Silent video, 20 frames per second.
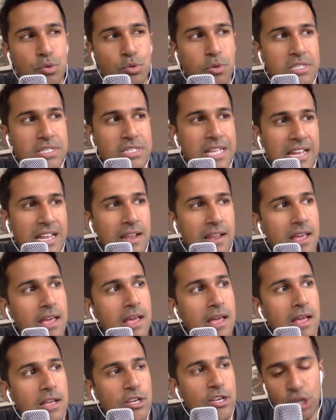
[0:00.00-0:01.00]
was that
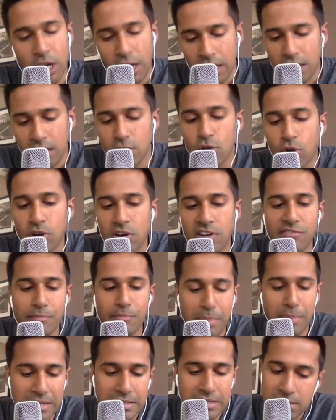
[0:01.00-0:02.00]
Shannon could have
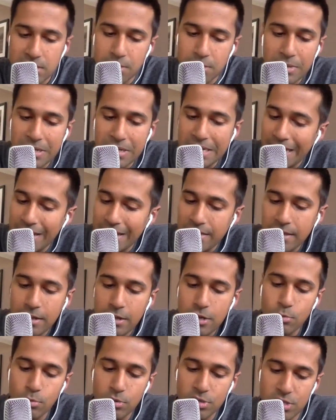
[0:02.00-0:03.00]
been somebody, I think,
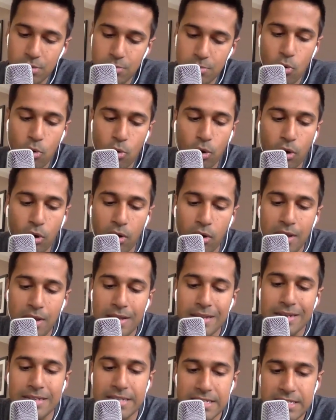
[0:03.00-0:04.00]
who was a more
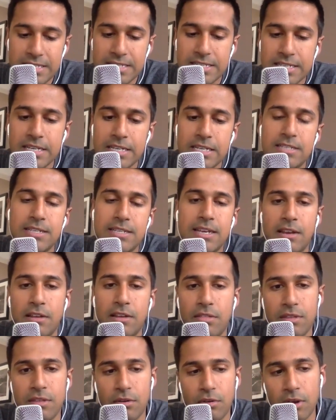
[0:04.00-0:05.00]
distant and
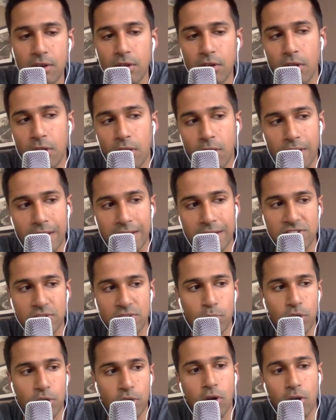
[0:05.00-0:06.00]
ethereal and
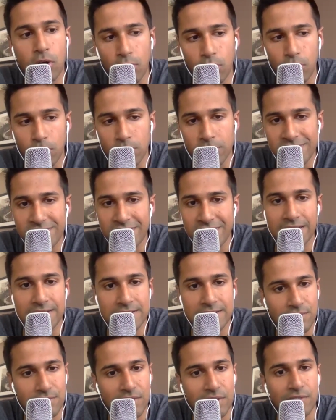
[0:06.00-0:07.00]
somewhat cold
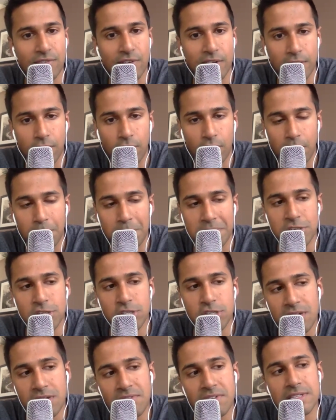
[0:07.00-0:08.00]
scientific figure. I mean,
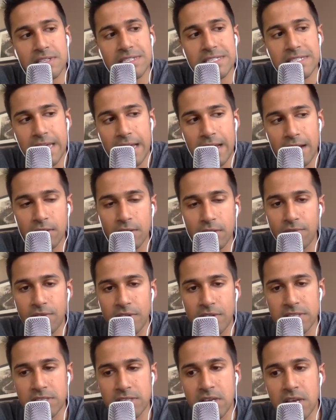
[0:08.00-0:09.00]
just given the scale of
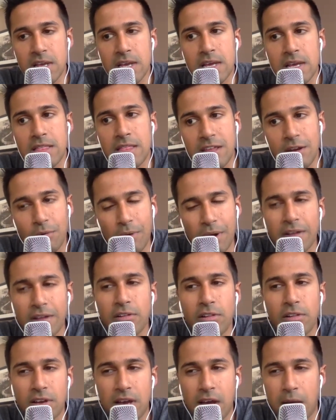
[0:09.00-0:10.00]
his
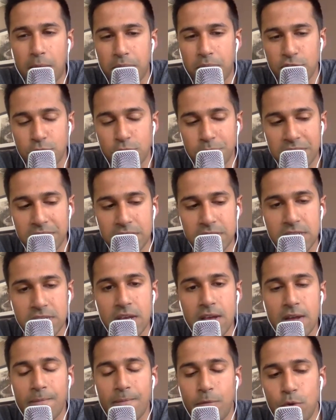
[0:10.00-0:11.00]
theoretical accomplishments,
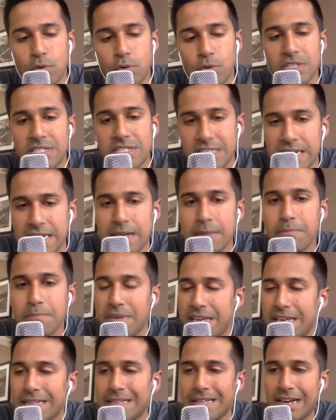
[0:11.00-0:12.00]
you could see him
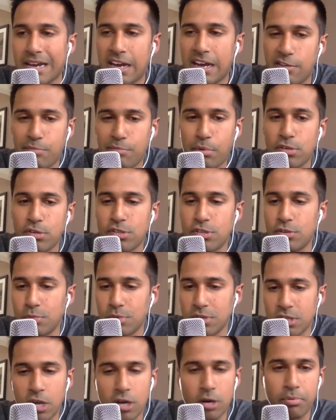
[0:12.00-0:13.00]
being the kind of person who
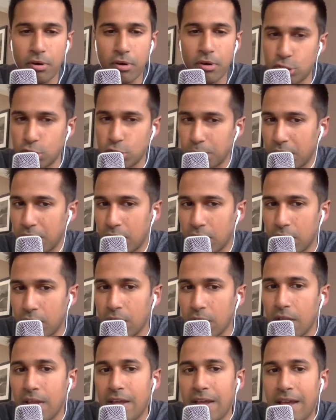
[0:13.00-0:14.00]
was
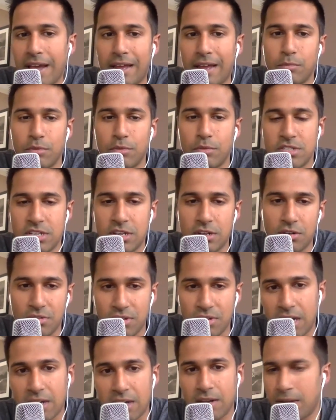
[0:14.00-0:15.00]
unapproachable and was,
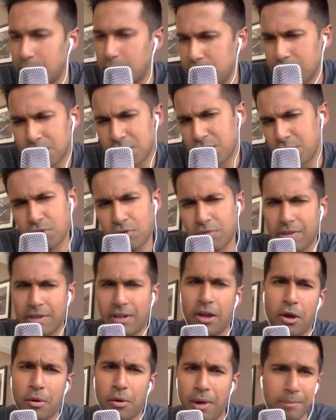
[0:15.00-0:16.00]
was sort of like,
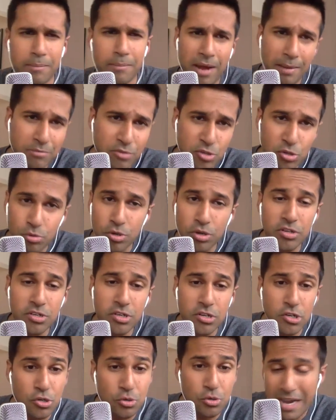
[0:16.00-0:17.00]
oh, I'm too good to
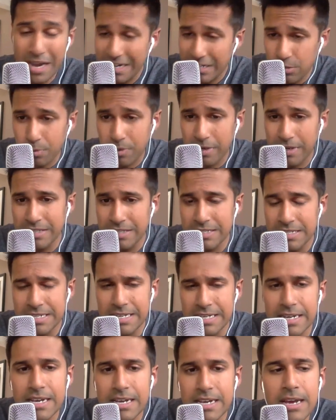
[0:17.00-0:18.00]
do X, Y, and Z.